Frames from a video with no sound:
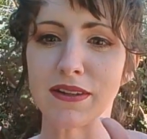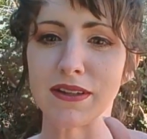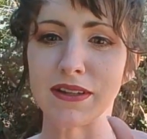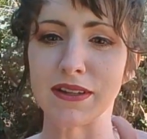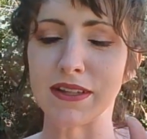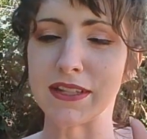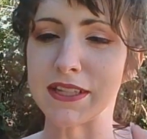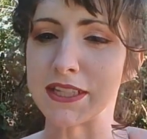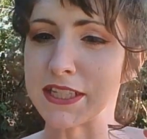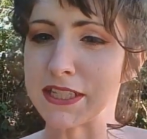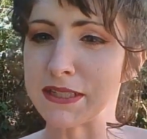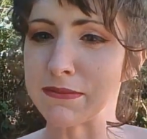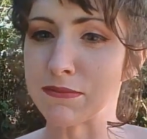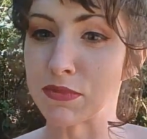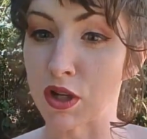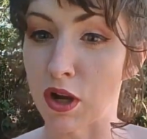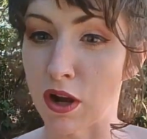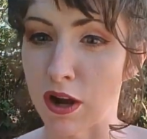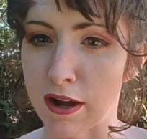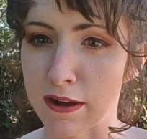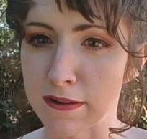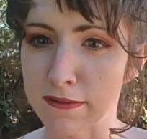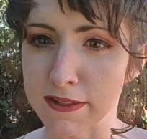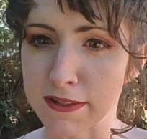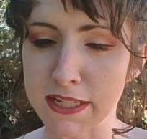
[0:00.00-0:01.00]
it seems
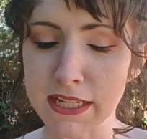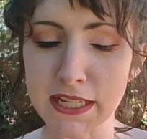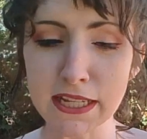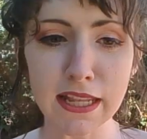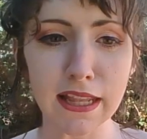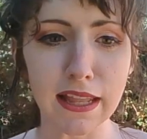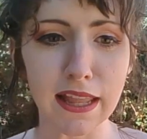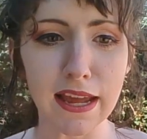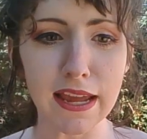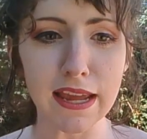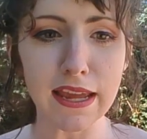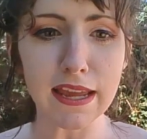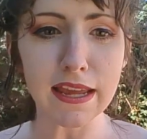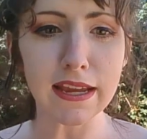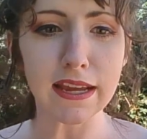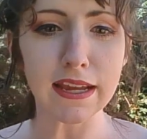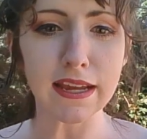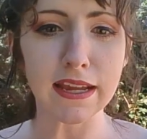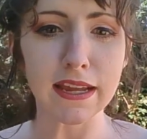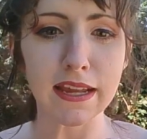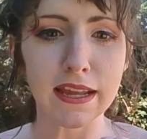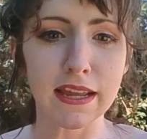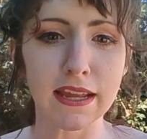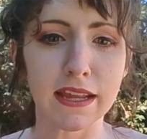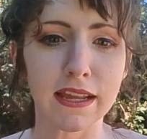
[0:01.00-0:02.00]
often like
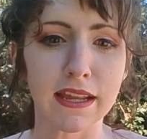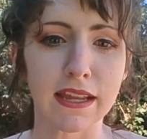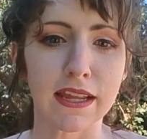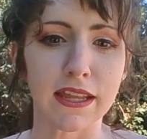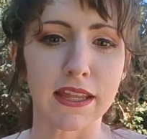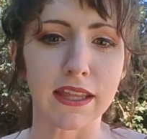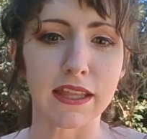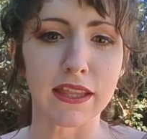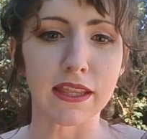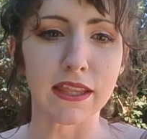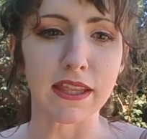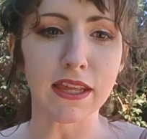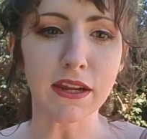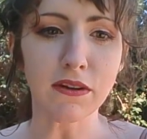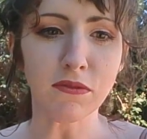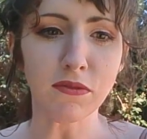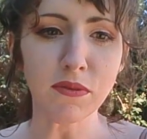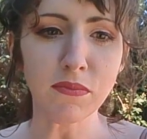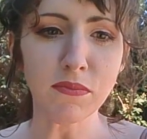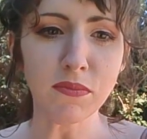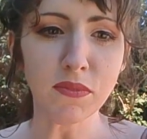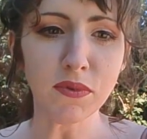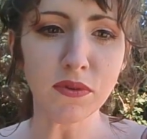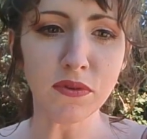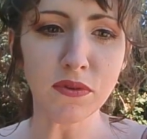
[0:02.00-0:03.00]
they
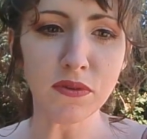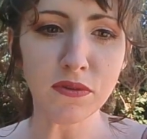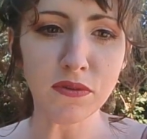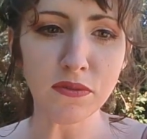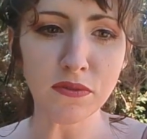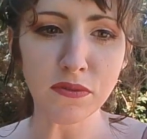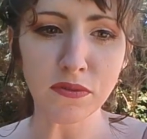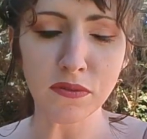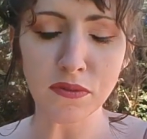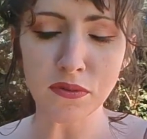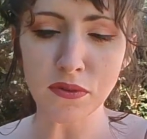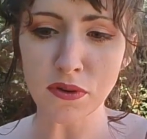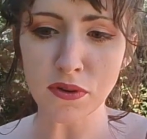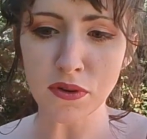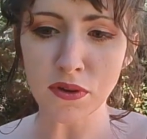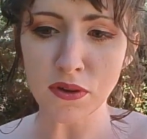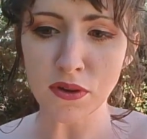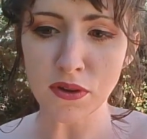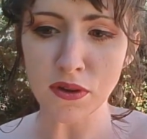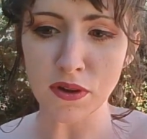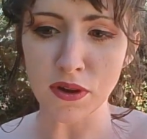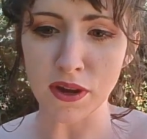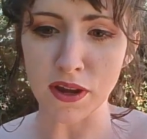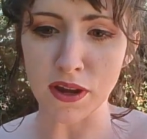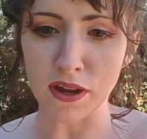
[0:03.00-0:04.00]
remove,
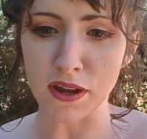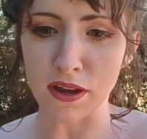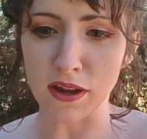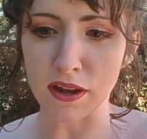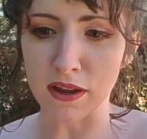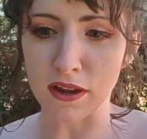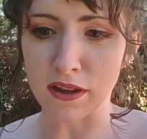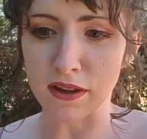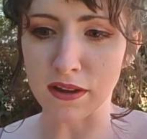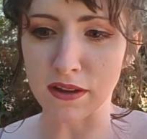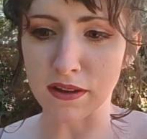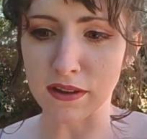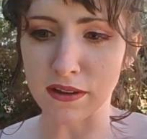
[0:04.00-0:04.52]
uh,